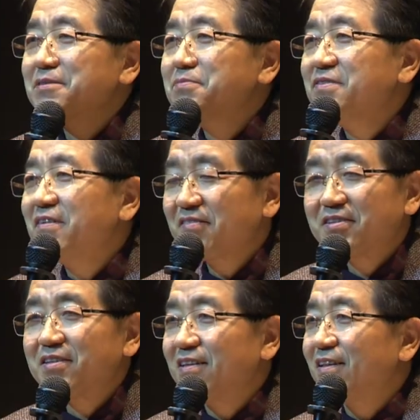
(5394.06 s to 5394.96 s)
move on
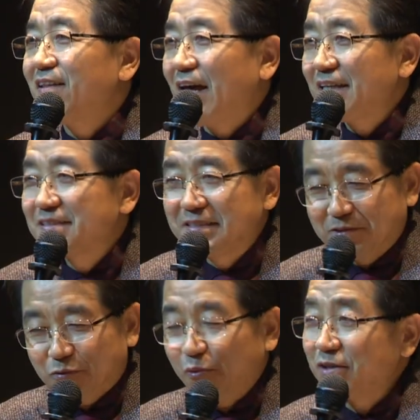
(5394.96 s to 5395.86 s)
to last
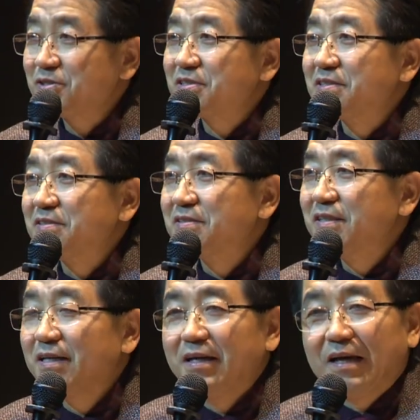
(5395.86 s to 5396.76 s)
question,
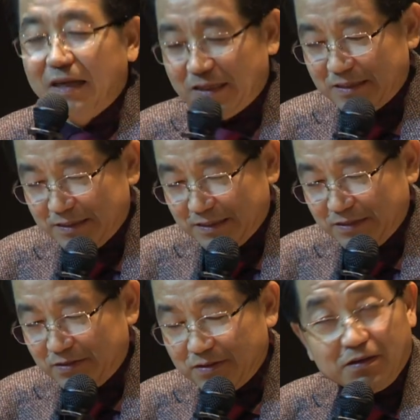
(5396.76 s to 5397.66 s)
and you
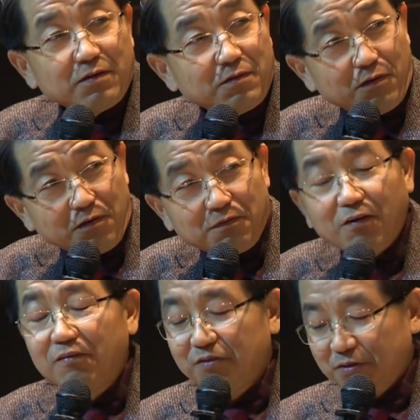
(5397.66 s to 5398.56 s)
know, the all
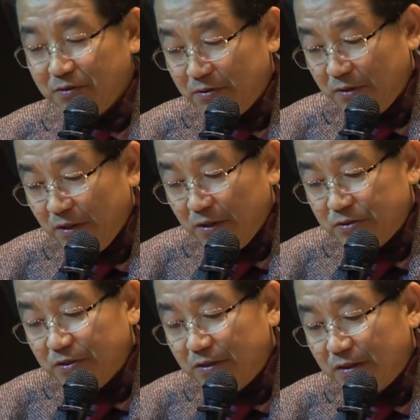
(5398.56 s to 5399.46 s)
four of you.
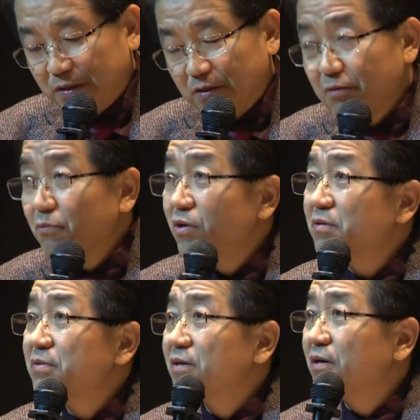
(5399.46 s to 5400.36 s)
So you know, the one
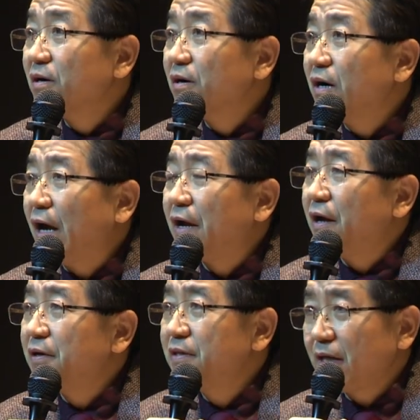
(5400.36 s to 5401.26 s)
of the
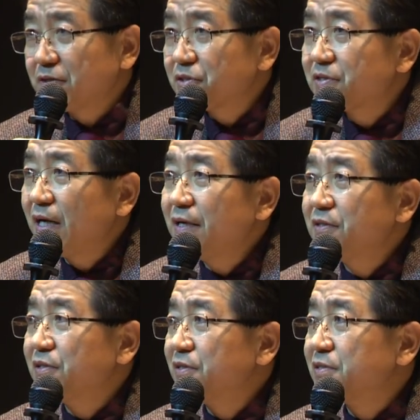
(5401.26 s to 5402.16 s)
I think as a
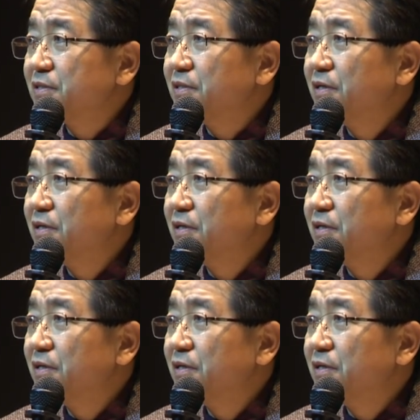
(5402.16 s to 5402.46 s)
scientist,